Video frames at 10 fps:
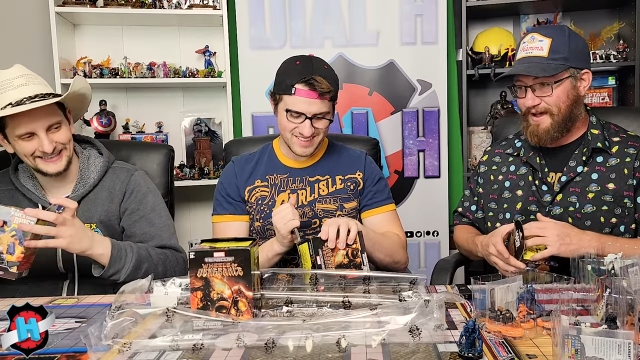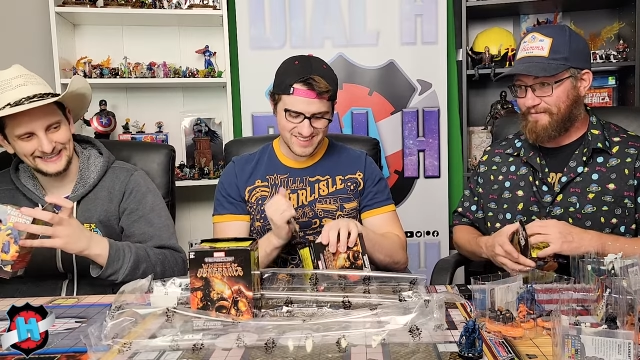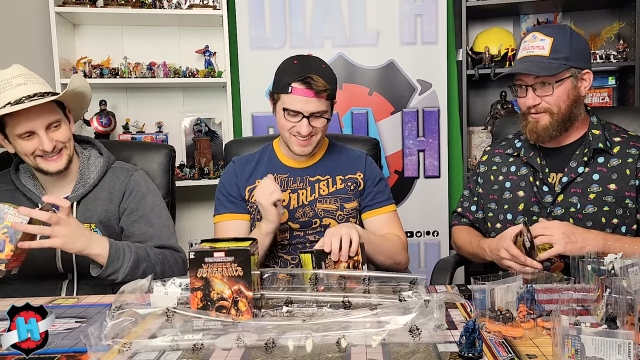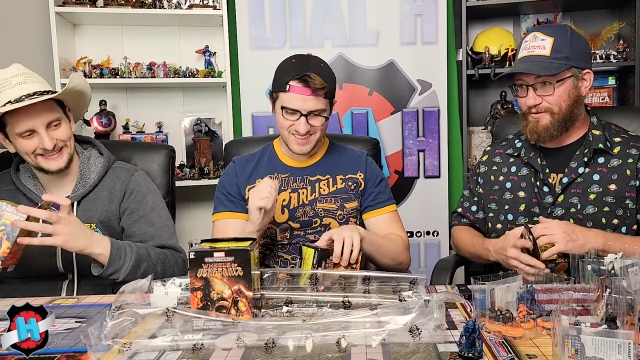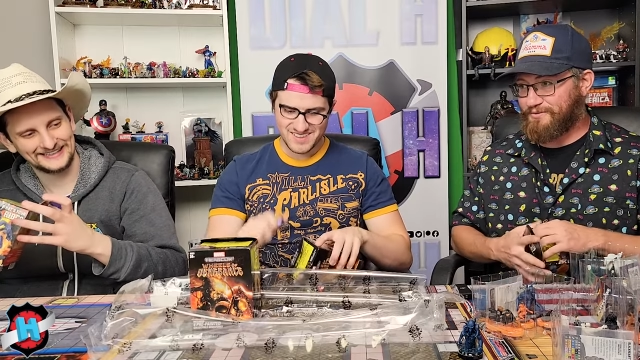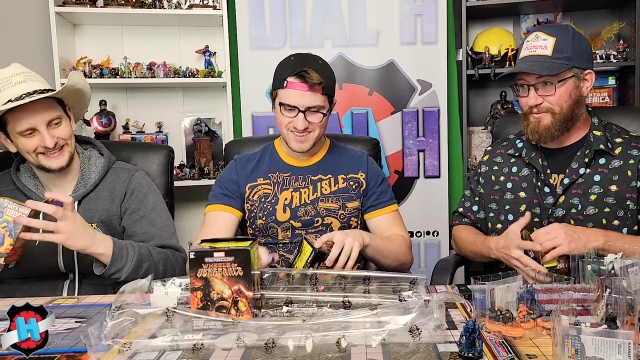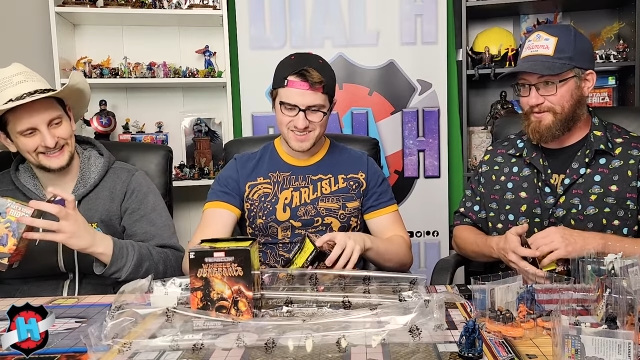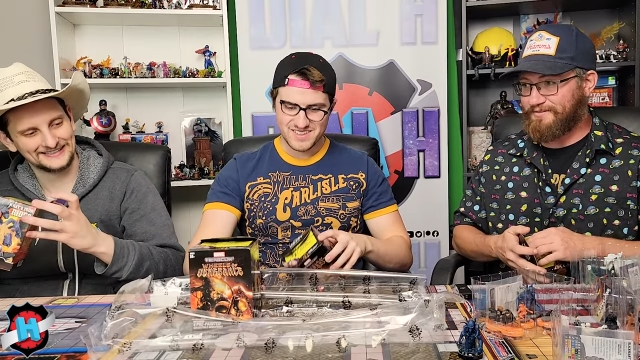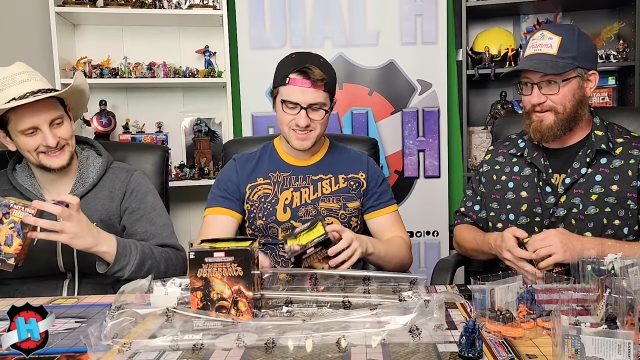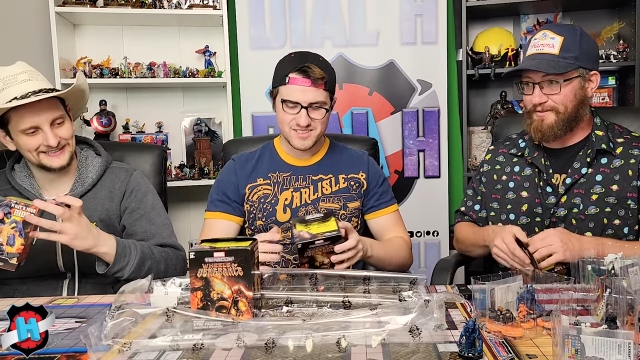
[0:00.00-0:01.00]
Speaker 1: After
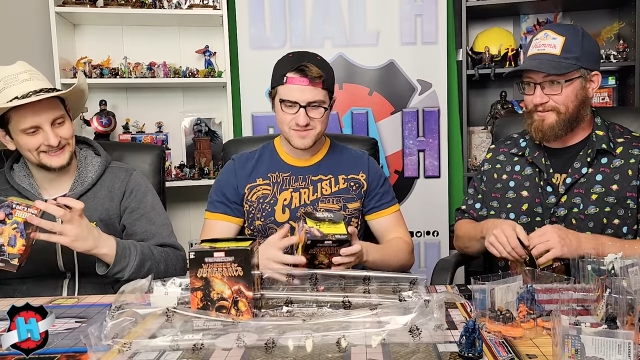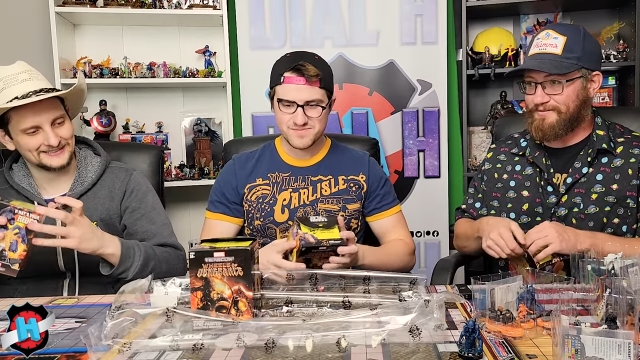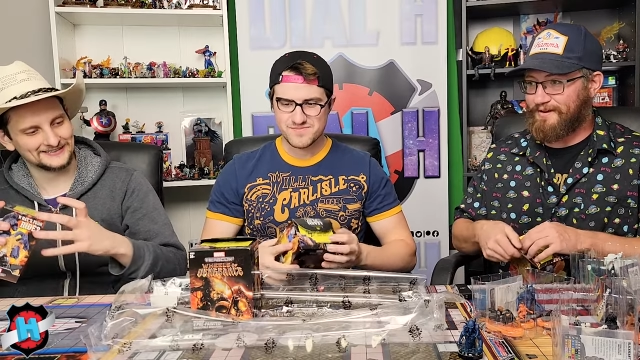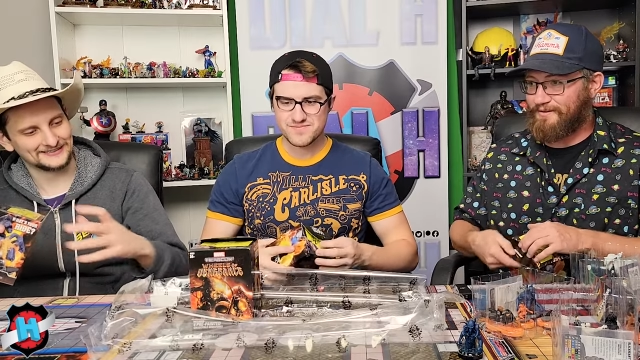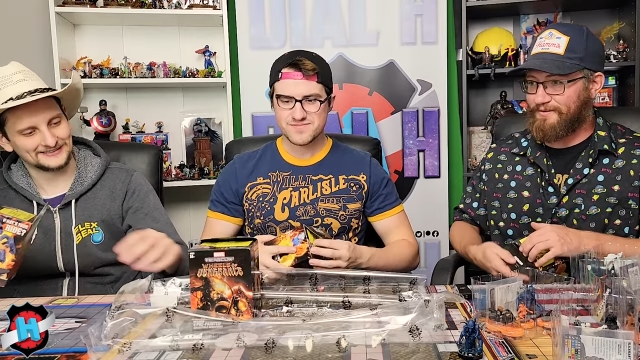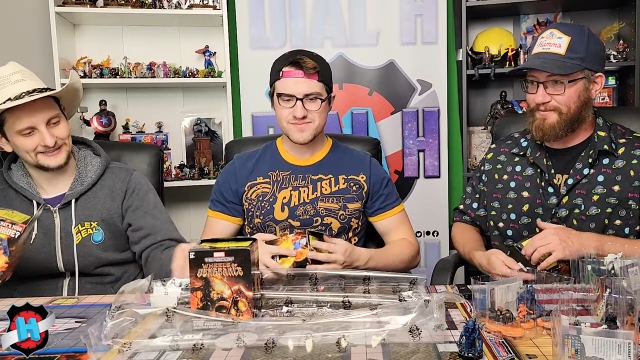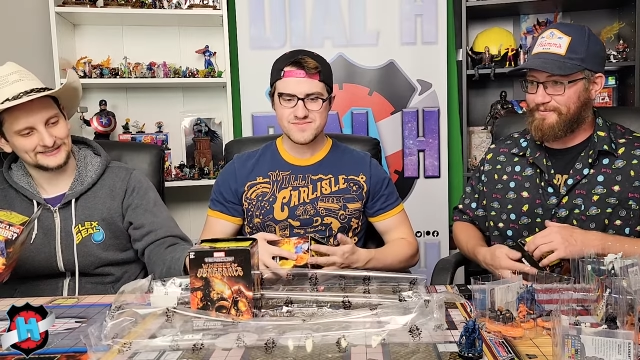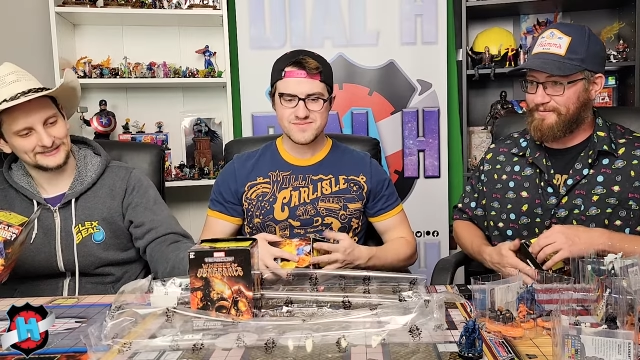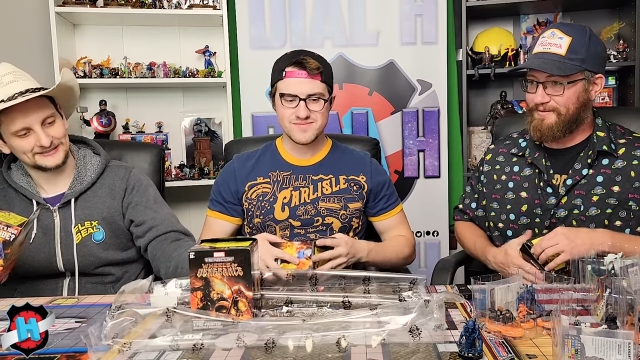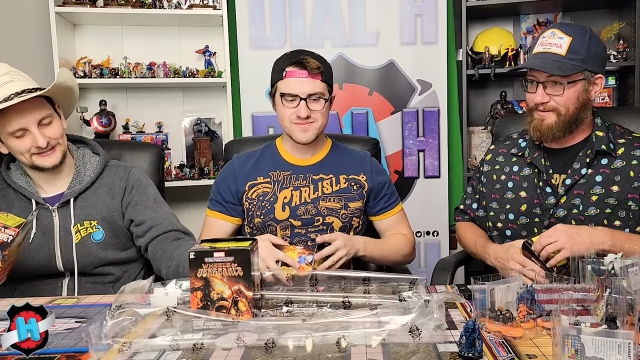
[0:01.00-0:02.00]
Notorious, nothing's out.
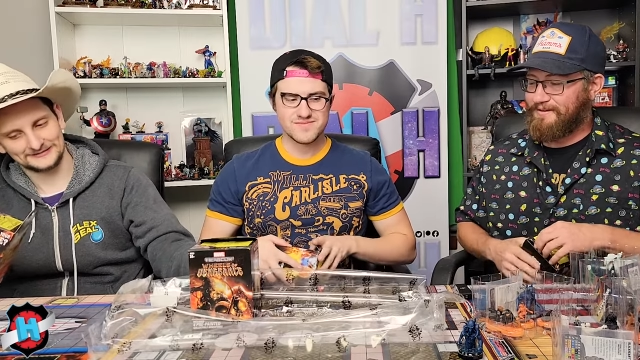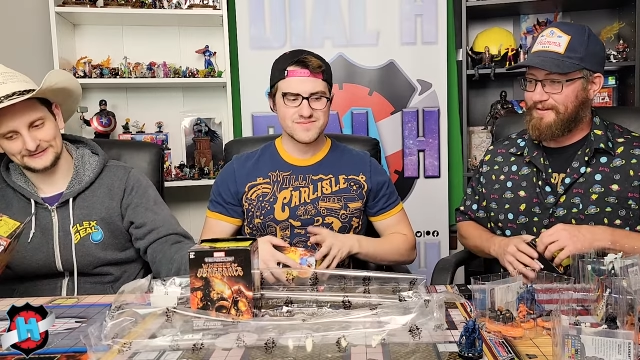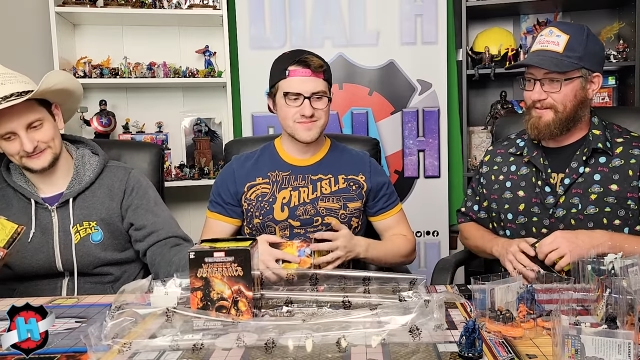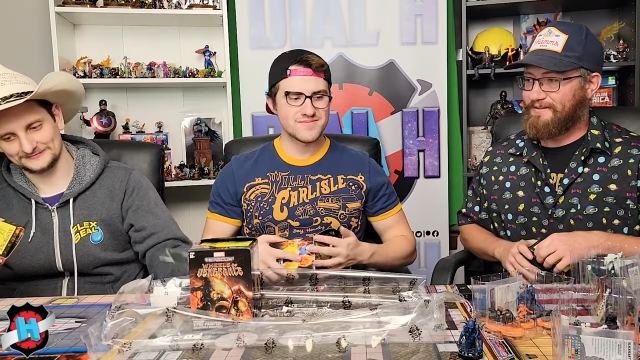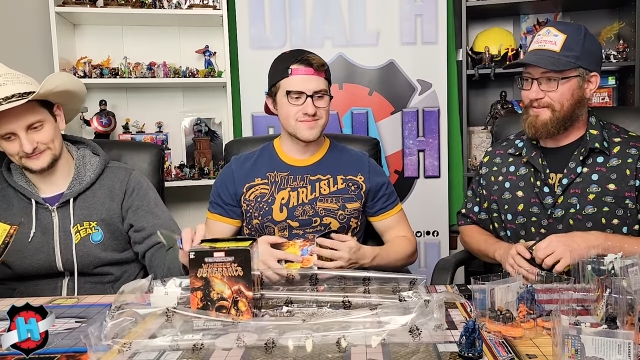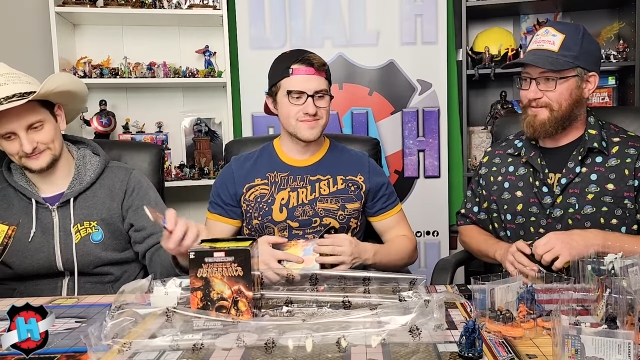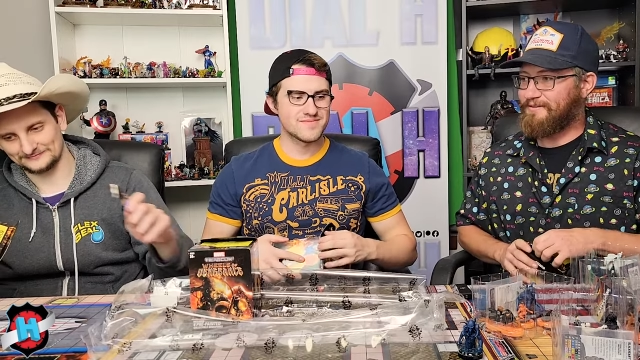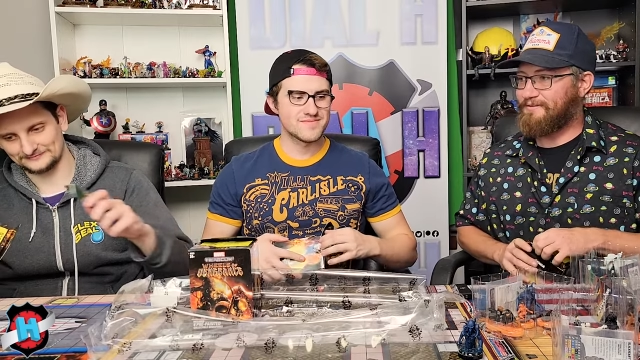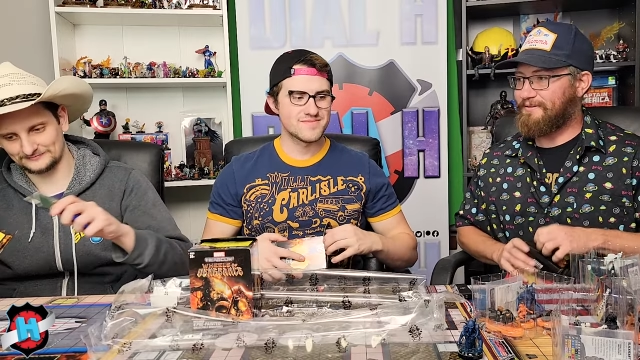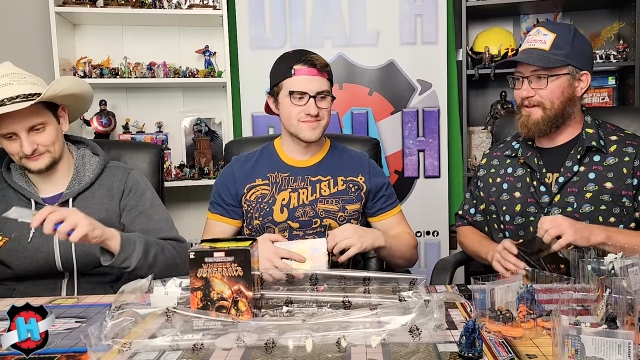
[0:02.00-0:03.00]

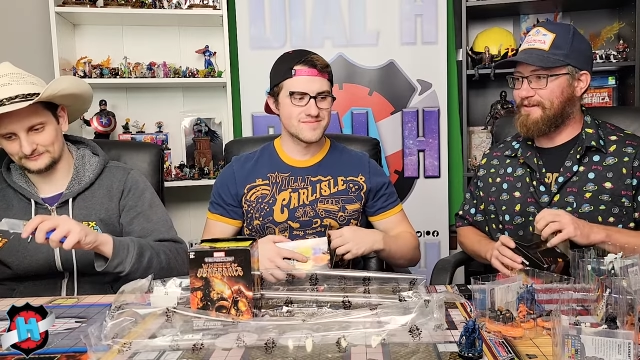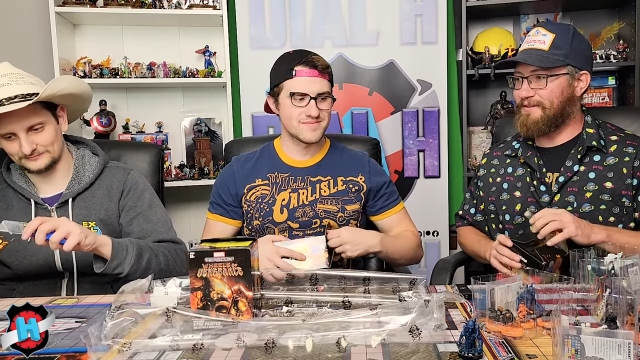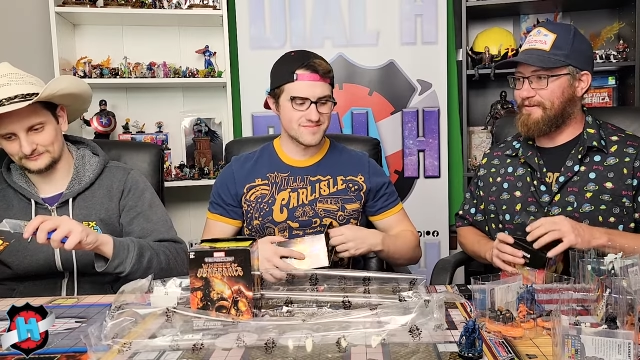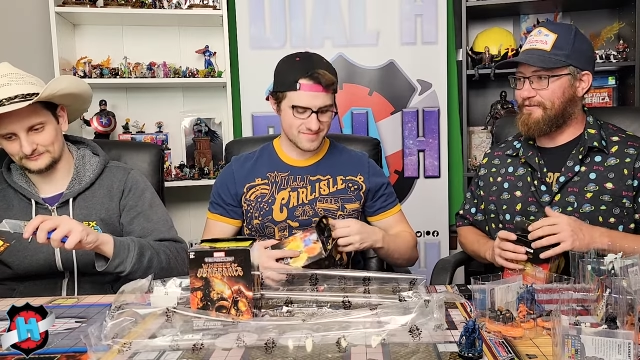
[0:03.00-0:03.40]
They hid the